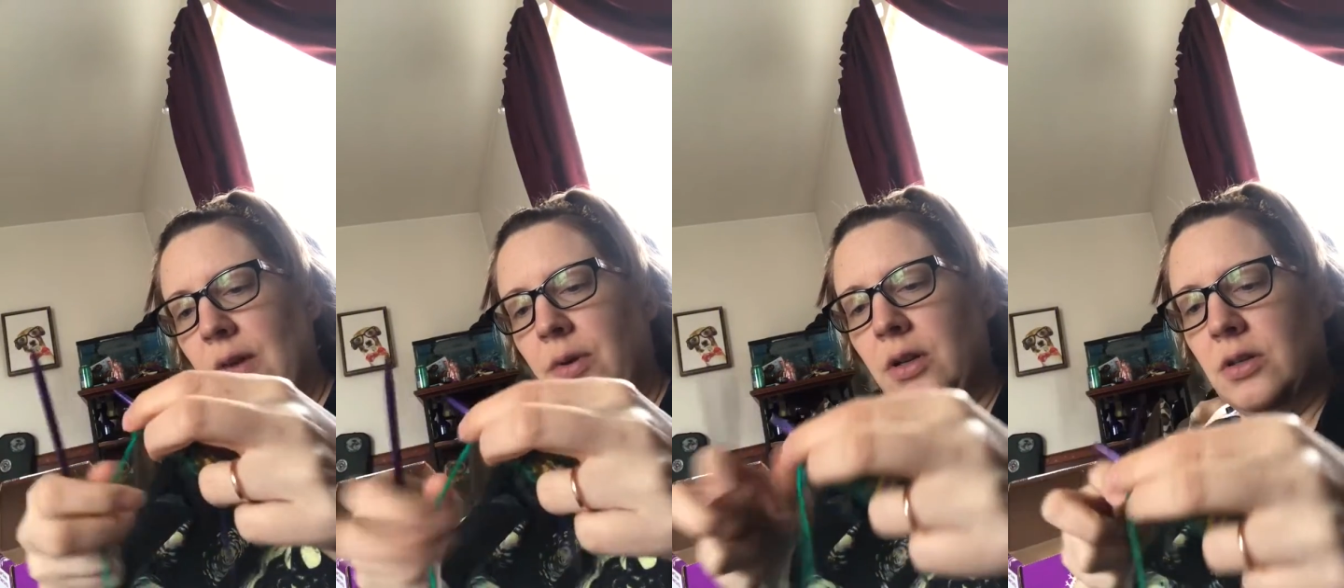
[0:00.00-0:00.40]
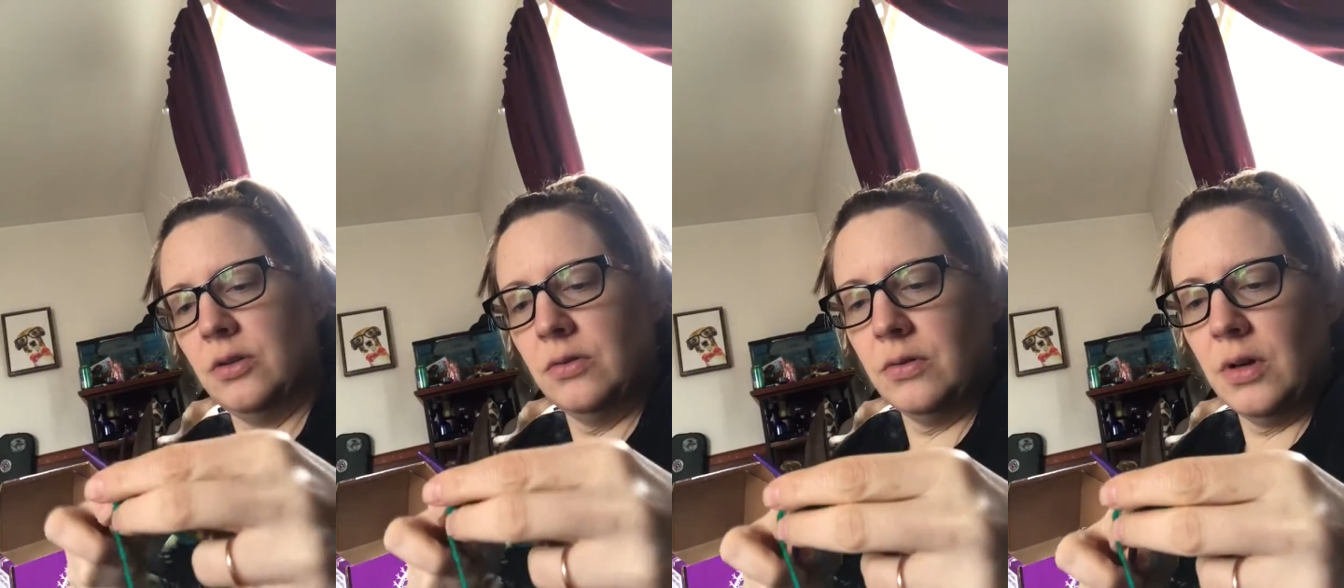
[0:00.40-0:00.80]
I want to
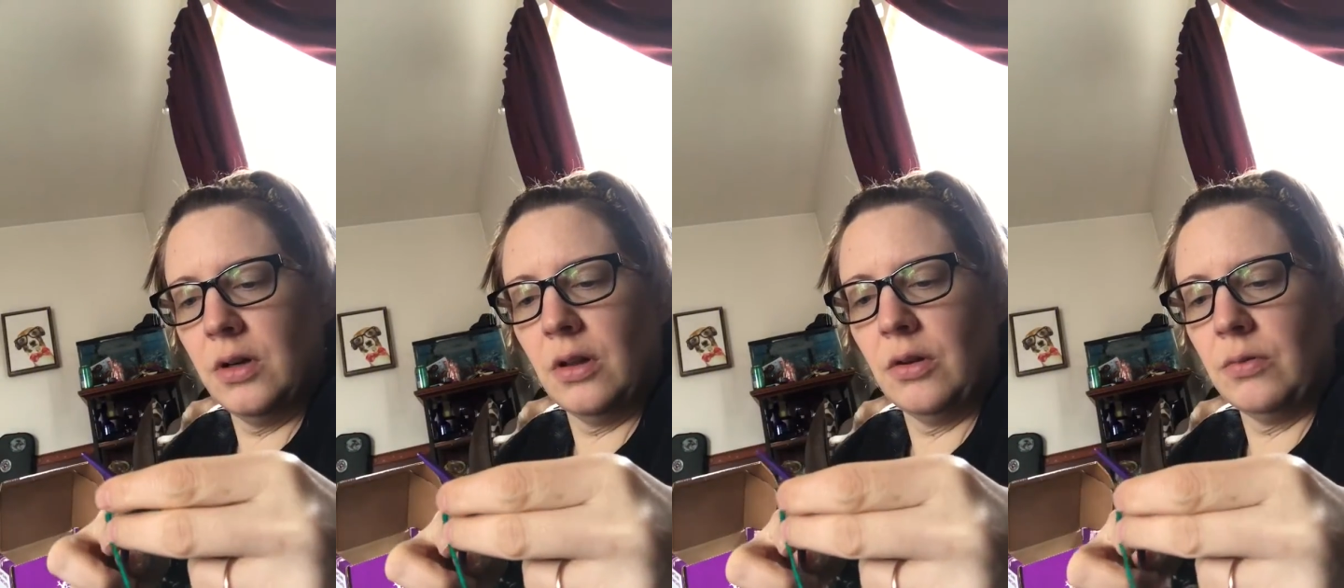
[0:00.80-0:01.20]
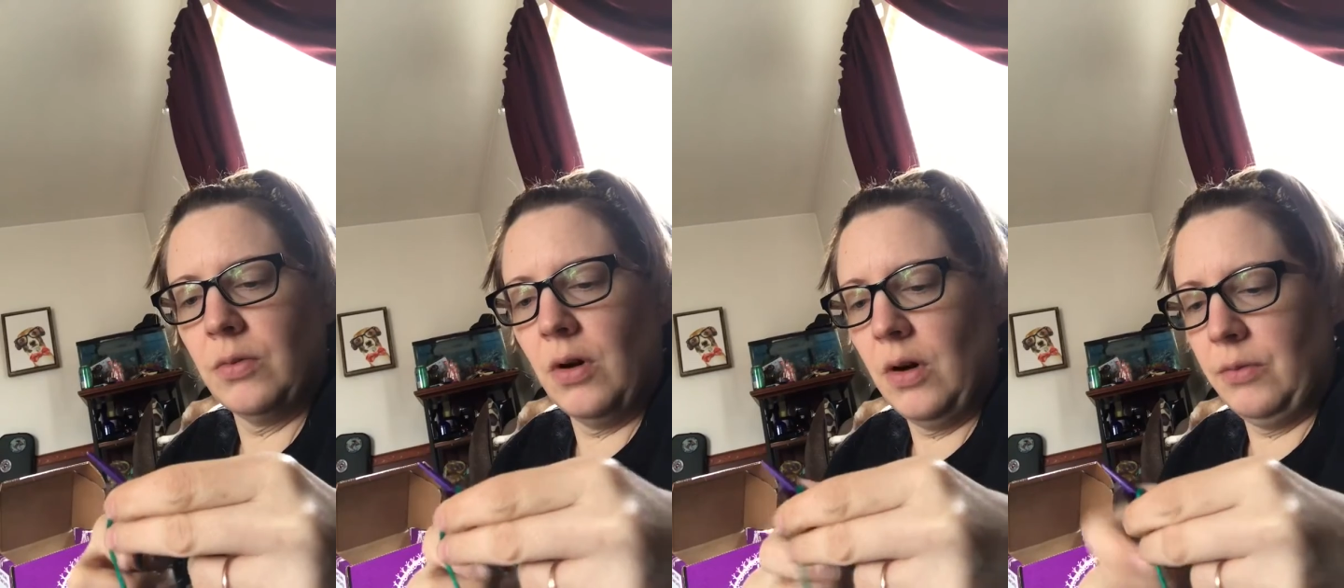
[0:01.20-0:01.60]
do another
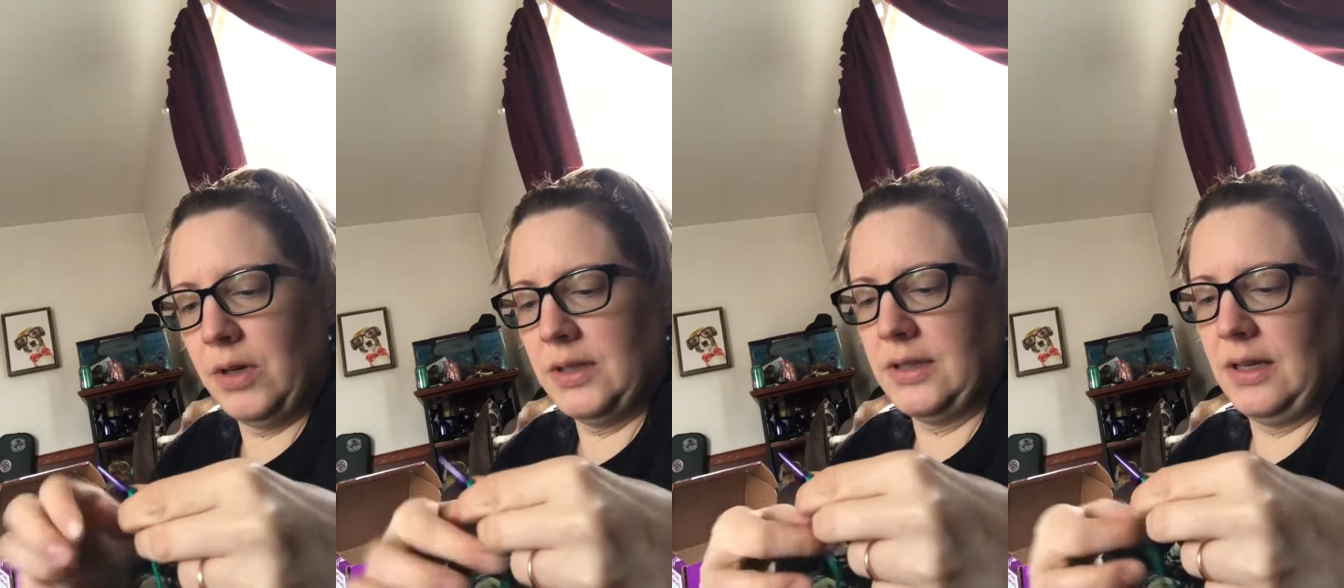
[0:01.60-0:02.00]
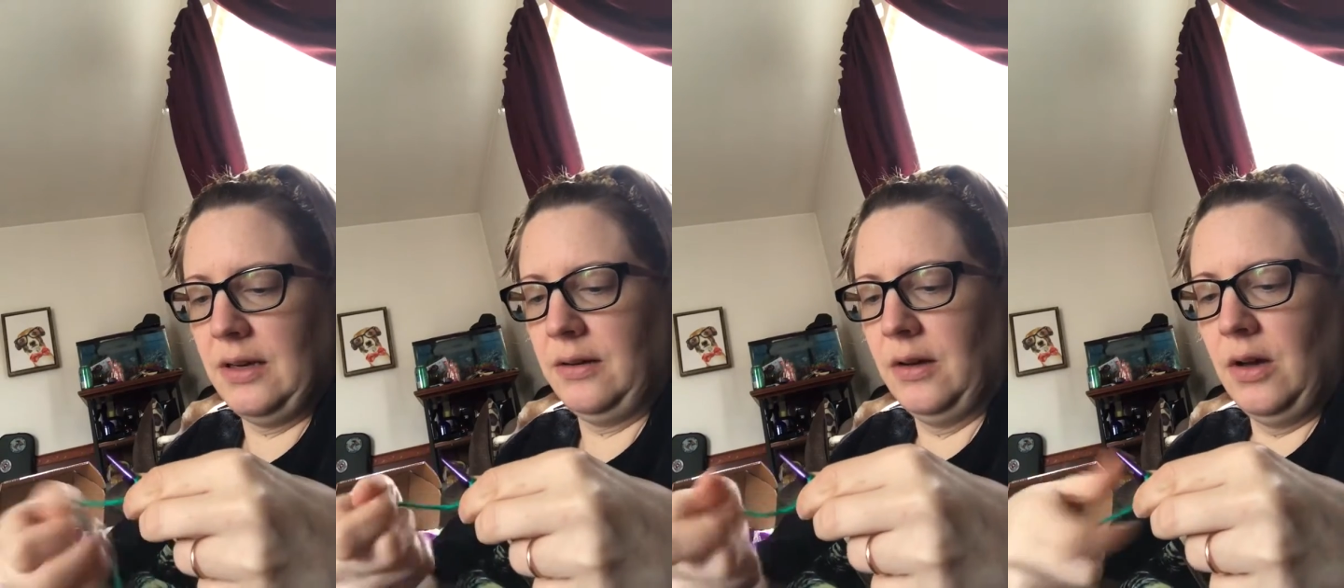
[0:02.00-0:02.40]
row. I want to see